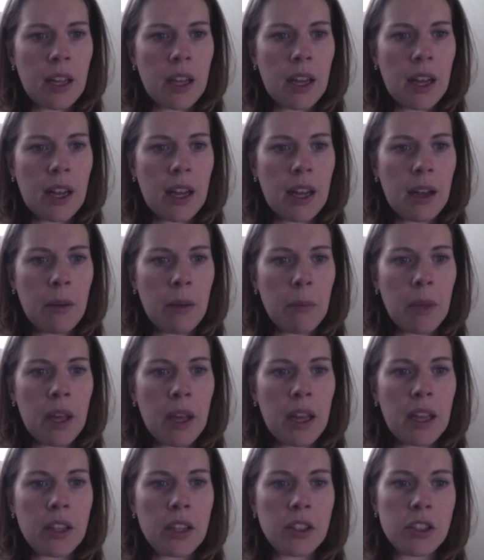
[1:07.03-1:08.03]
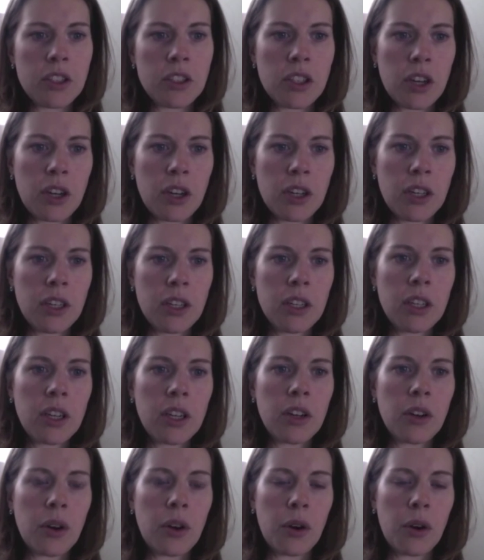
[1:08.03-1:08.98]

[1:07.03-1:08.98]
It started in